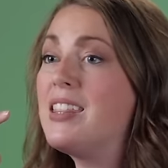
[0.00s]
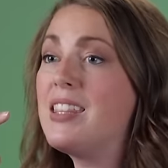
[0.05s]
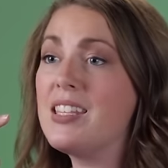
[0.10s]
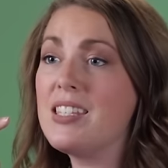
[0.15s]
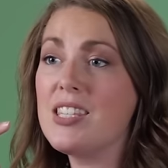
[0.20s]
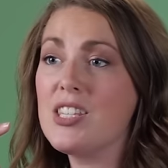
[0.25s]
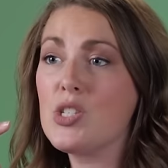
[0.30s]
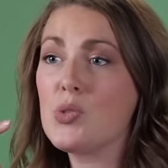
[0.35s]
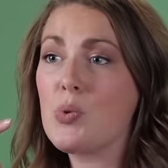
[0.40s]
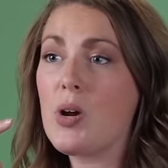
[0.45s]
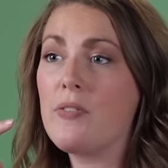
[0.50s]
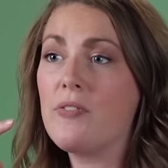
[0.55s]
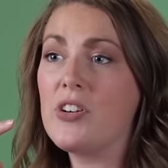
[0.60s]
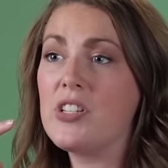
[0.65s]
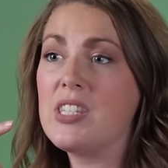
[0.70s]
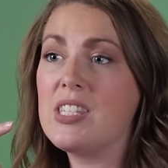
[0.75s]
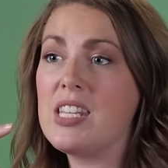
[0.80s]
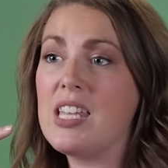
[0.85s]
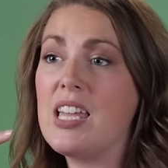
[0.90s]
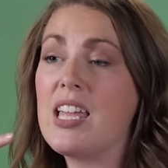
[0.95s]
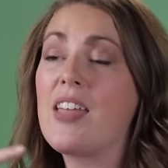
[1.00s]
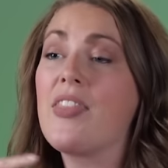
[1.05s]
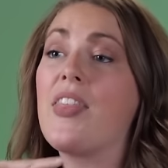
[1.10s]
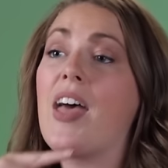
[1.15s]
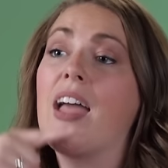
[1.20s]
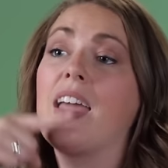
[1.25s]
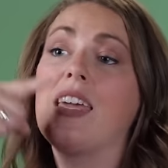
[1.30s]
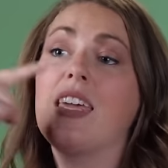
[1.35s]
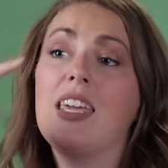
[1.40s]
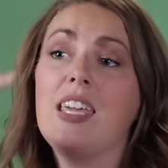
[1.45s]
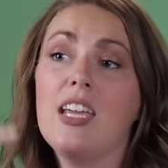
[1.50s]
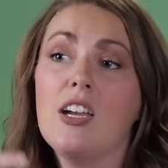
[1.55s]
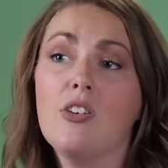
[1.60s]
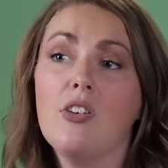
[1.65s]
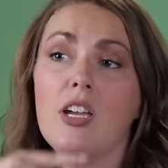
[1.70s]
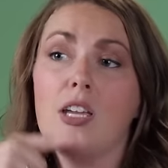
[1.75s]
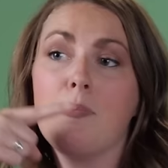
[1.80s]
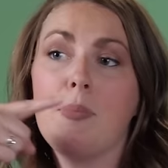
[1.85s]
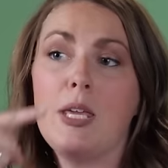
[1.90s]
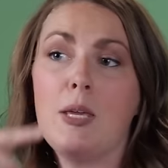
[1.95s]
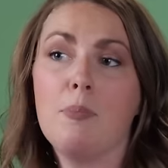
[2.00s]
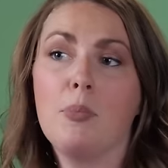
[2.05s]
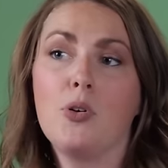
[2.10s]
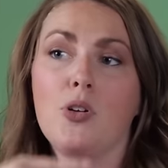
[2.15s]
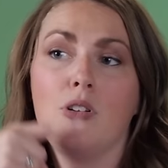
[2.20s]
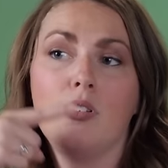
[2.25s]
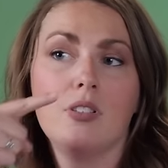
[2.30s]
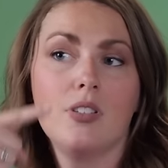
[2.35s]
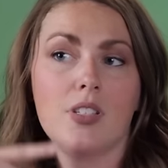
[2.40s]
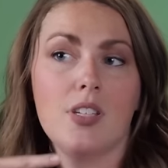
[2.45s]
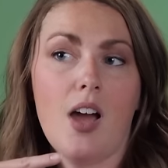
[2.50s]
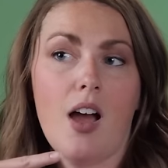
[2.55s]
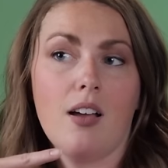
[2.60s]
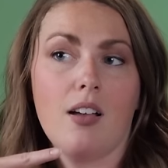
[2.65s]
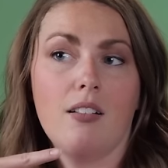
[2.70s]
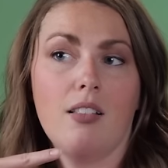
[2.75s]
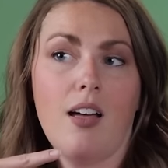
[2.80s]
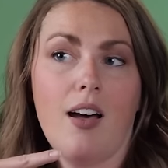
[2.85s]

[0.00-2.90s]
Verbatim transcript: This is referencing that hearing people talk a